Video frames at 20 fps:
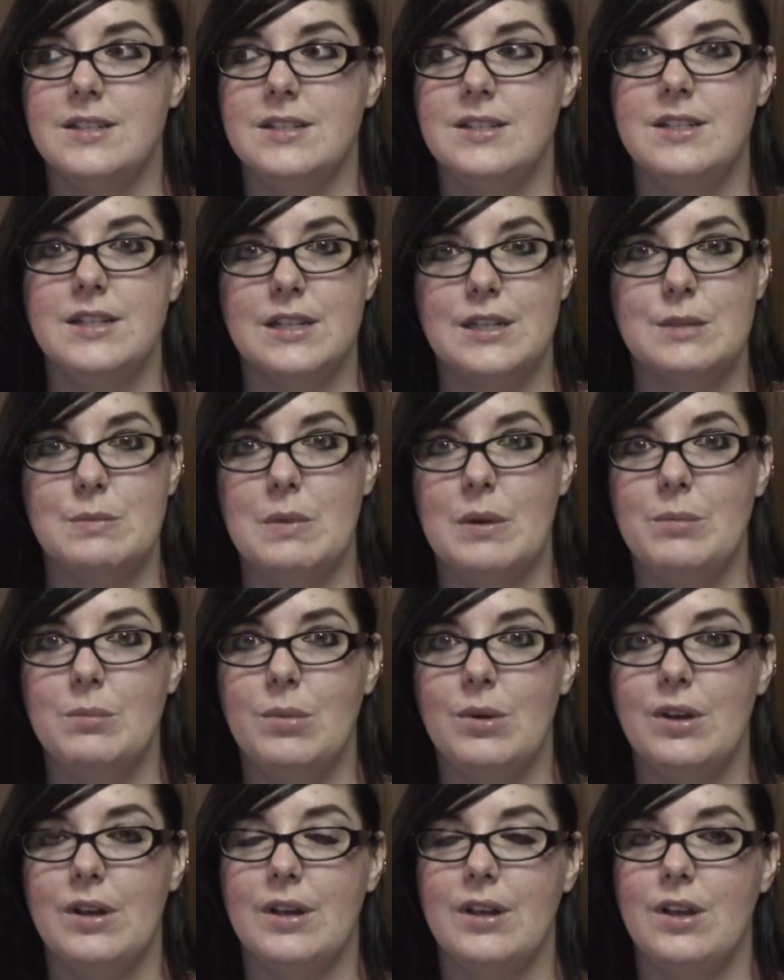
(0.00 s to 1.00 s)

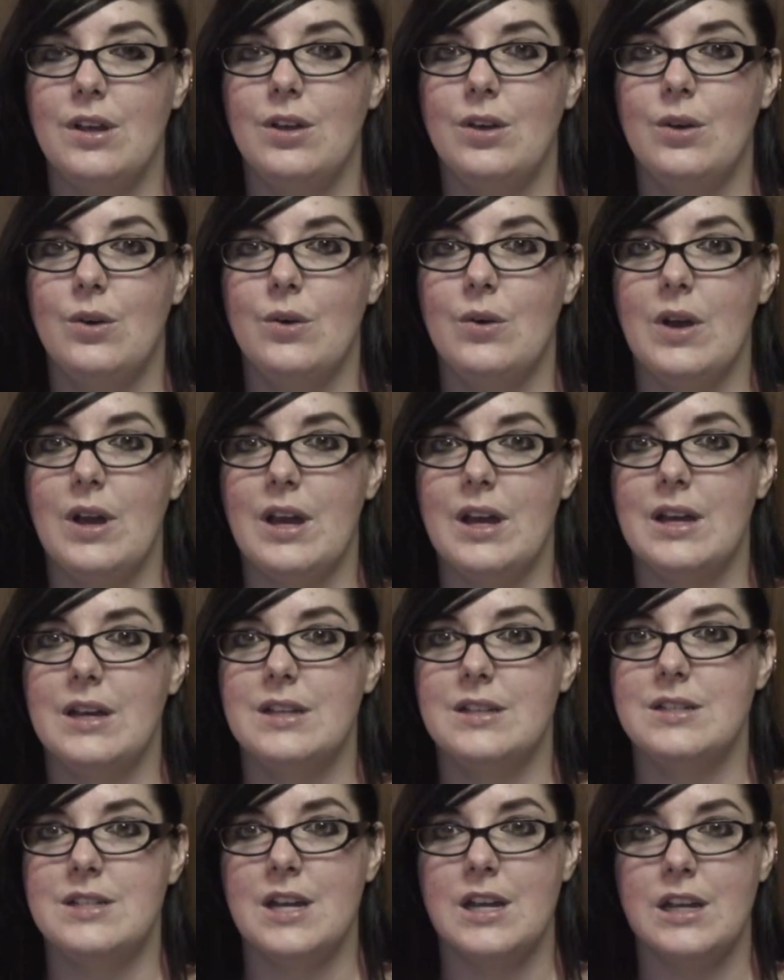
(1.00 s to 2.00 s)
dismembering you
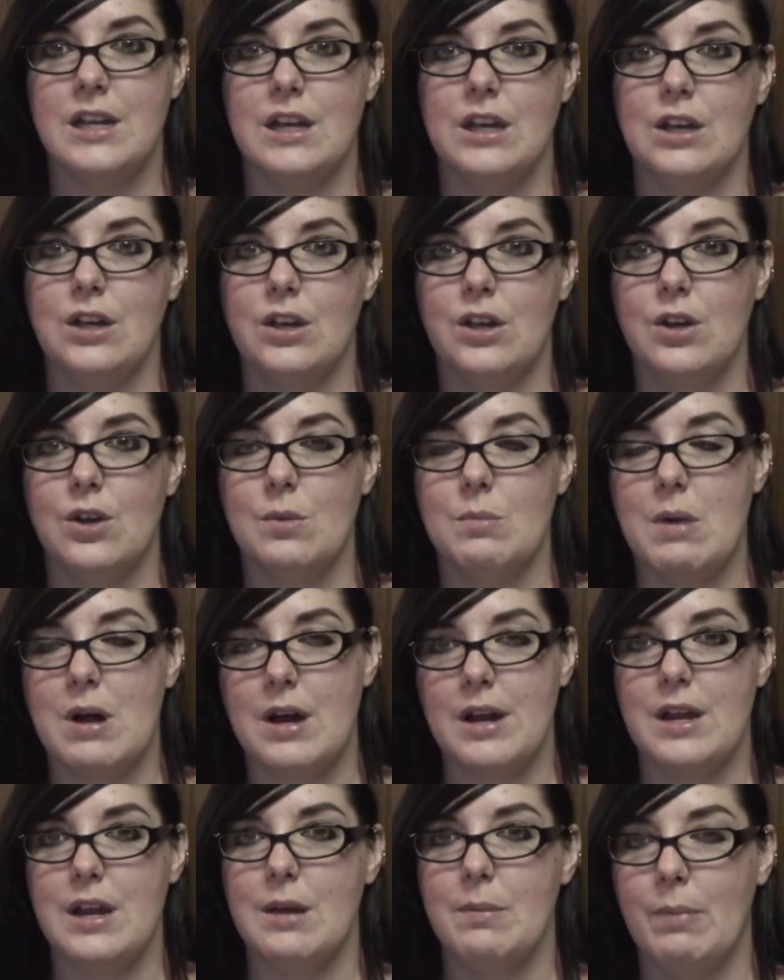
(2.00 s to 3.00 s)
and taking your
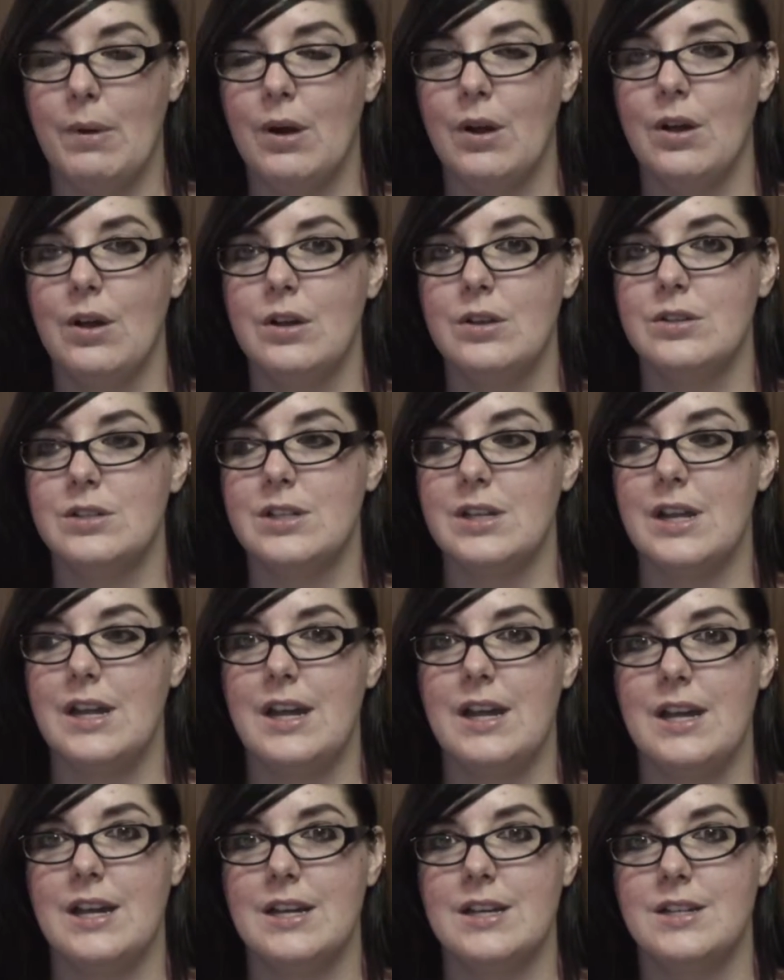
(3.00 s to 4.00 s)
body apart
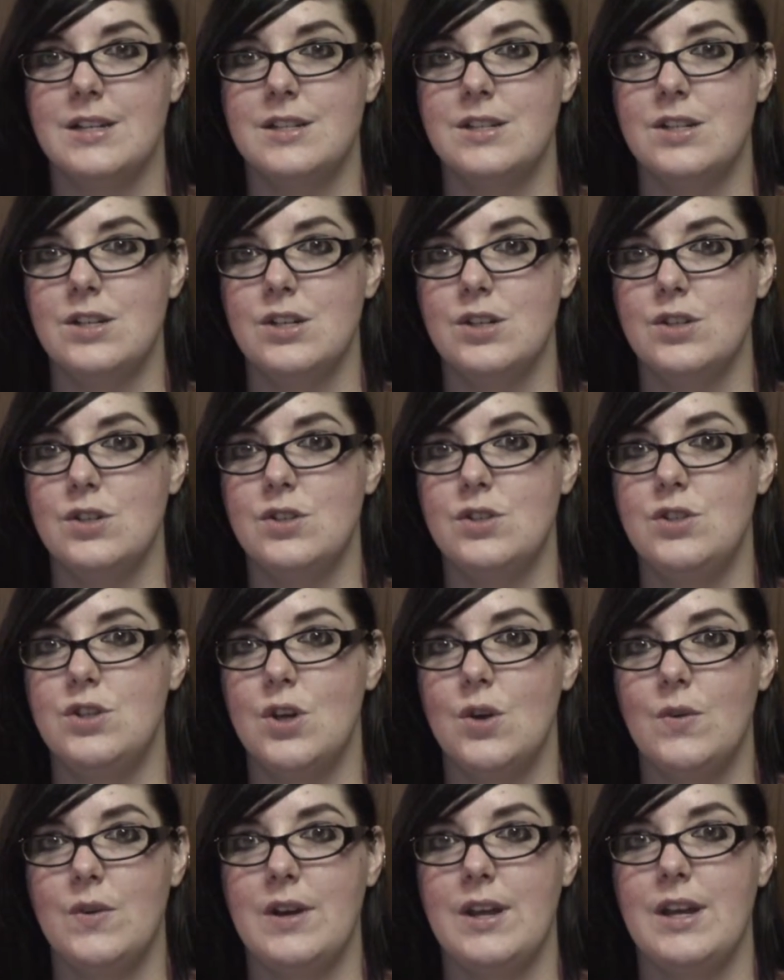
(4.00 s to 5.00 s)
and
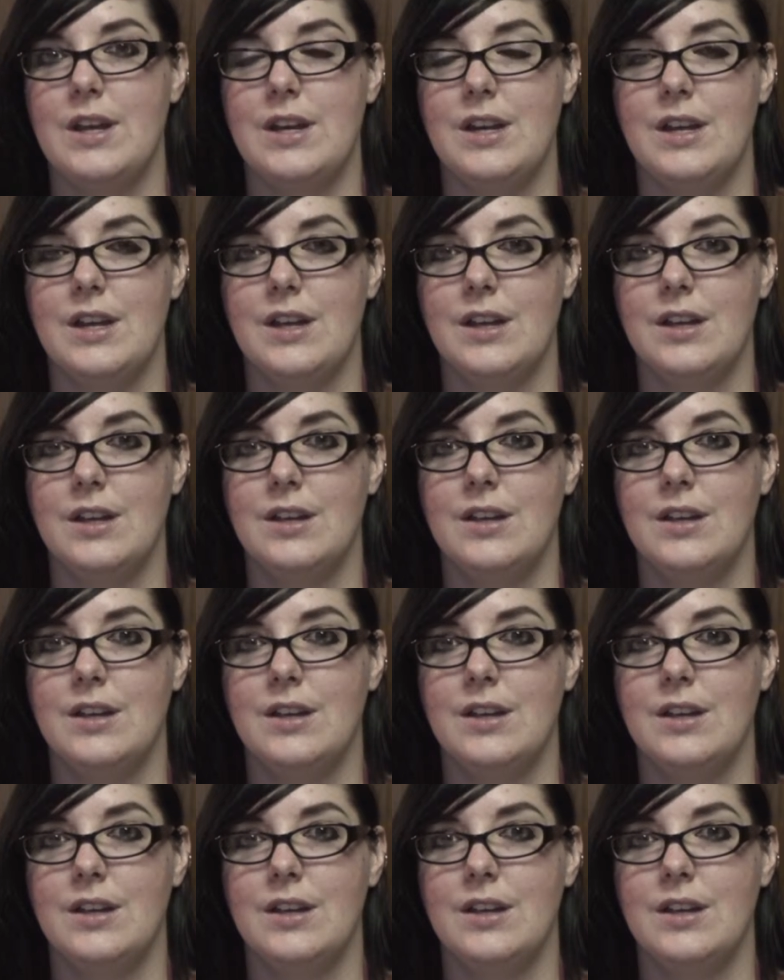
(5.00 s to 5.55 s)
donating